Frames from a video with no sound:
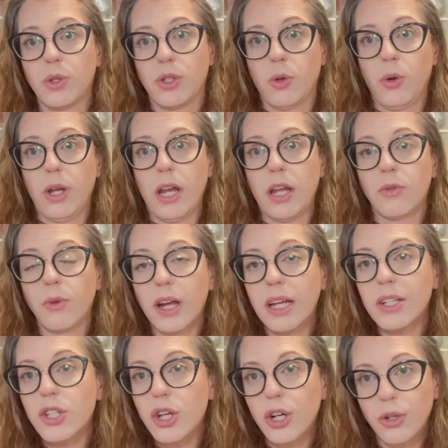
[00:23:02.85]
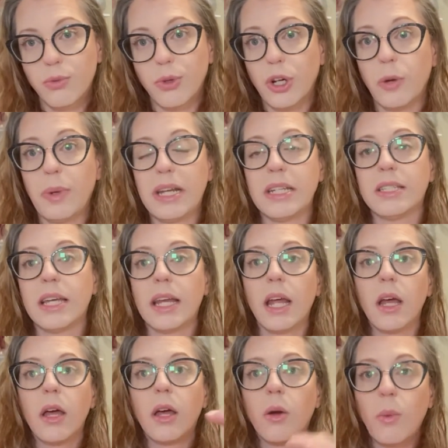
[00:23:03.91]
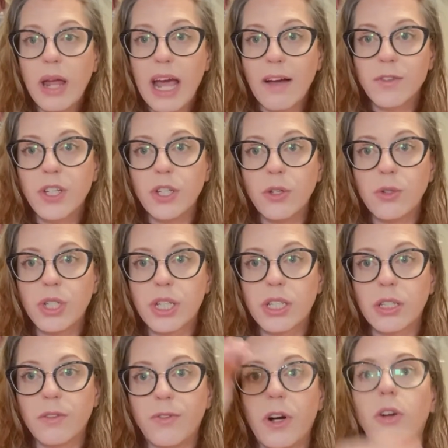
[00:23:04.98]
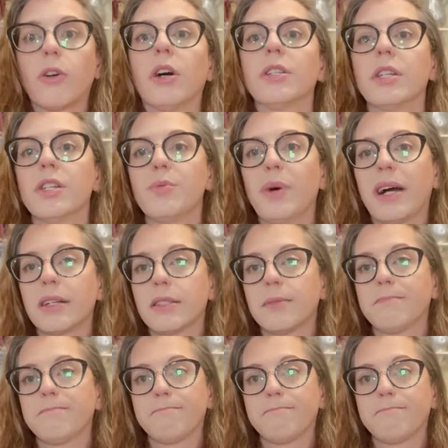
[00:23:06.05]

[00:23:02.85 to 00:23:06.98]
on and ran to her room and it said, we have to use this in the fall cross stitch box.